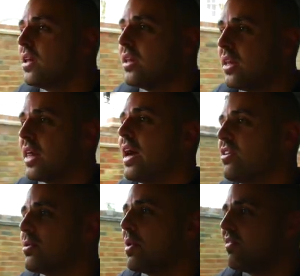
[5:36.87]
that there
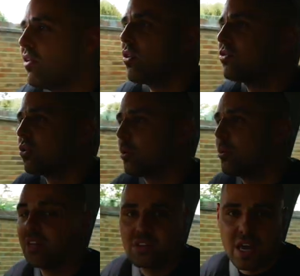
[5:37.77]
is a bit of a horror story
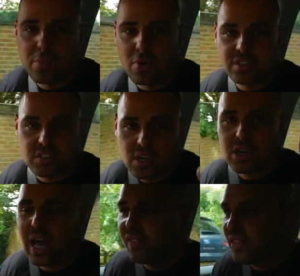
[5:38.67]
with these gearboxes, so look out for